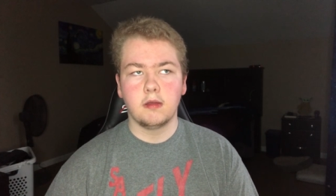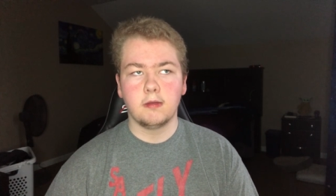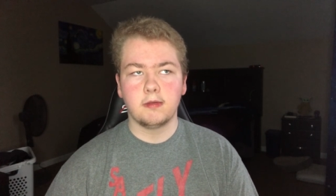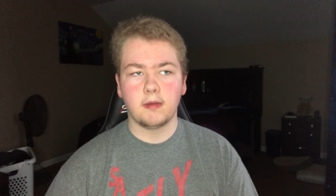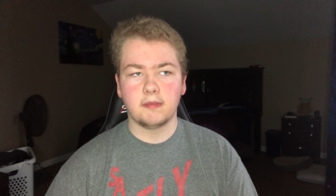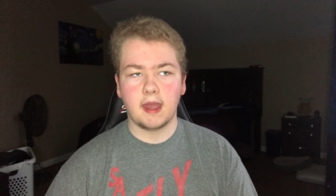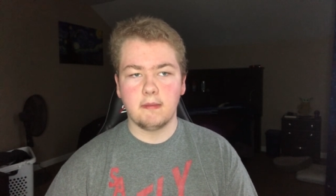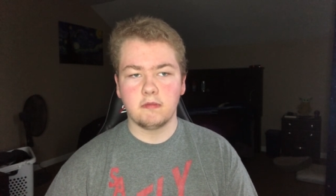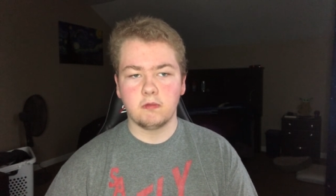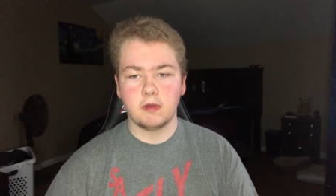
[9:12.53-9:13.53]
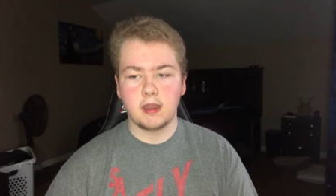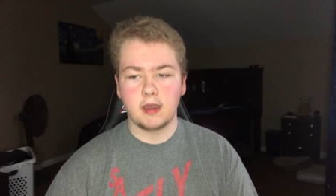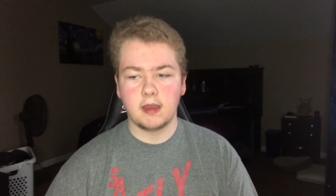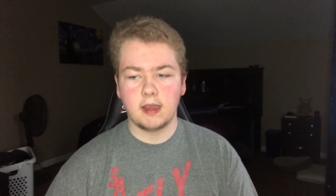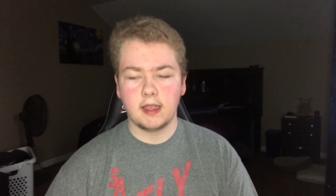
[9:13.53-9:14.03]
Sometimes
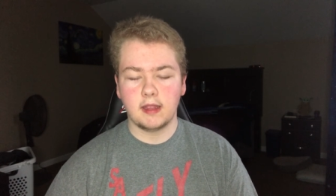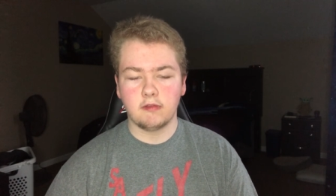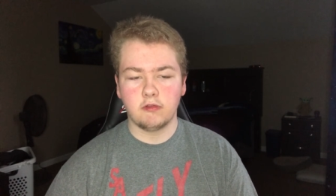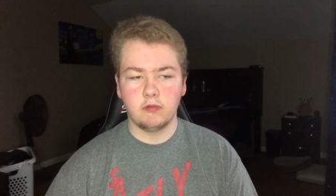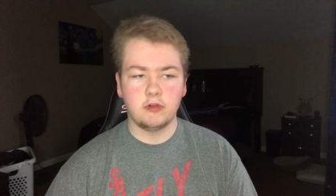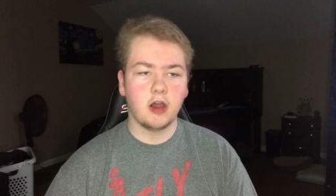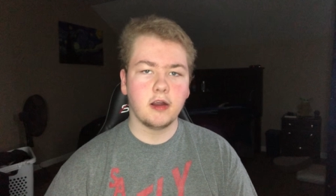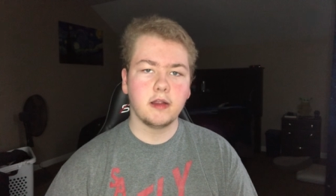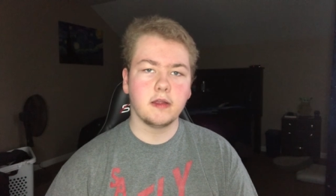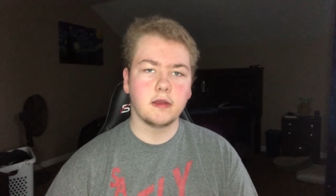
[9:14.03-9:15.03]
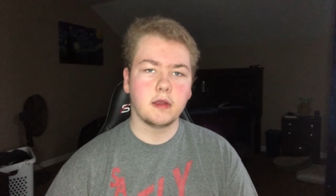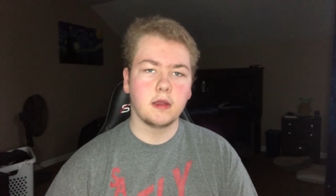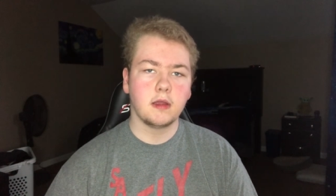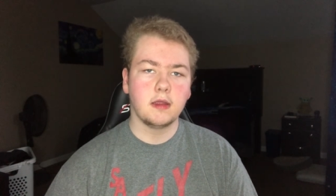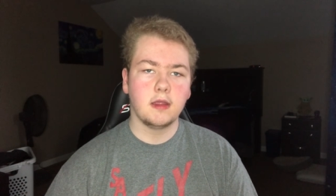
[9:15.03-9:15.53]
when it gets too dark,
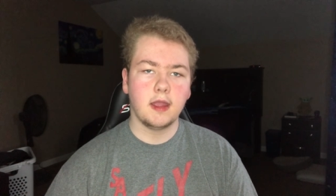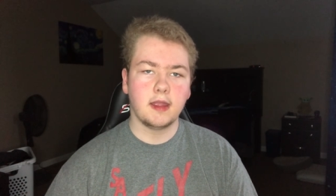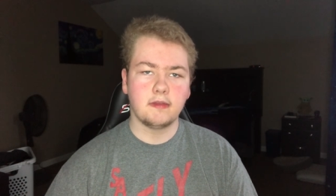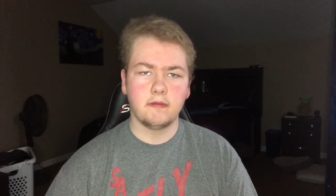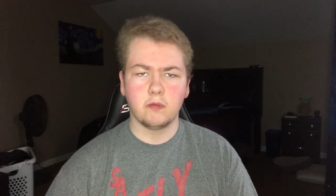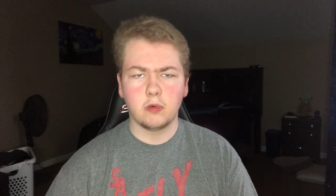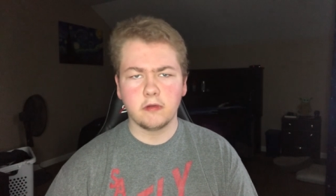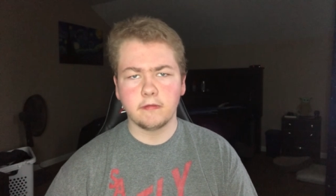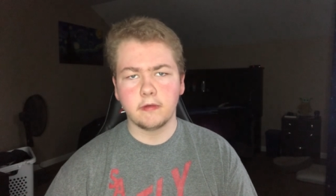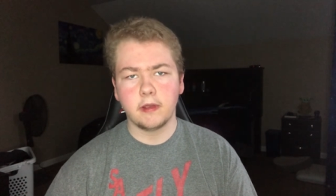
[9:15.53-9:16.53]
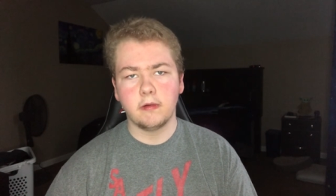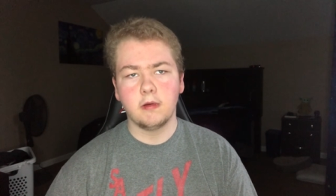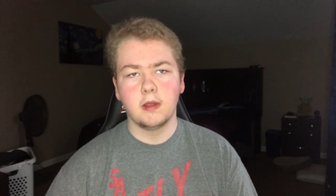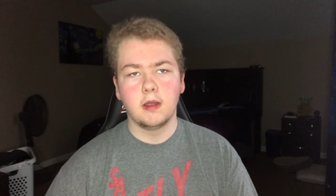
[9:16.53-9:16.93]
it gets even worse for you.